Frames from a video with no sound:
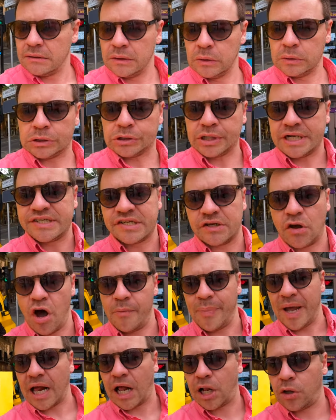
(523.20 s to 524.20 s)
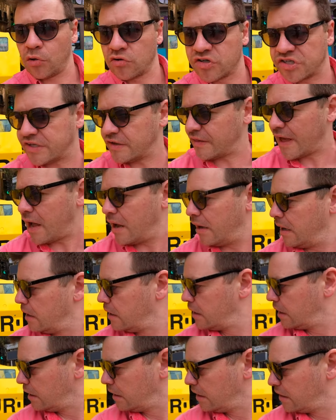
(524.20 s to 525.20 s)
Oh Christ, got a bit close to
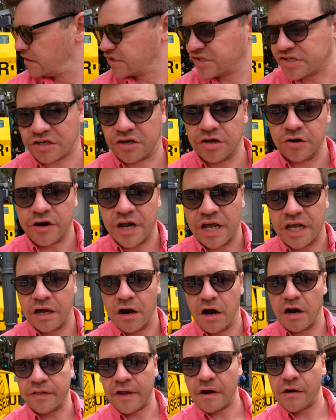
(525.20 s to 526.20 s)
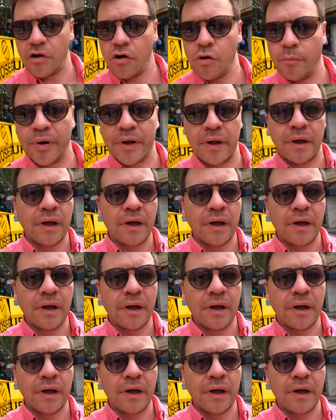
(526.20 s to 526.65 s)
that security guard there, I hope.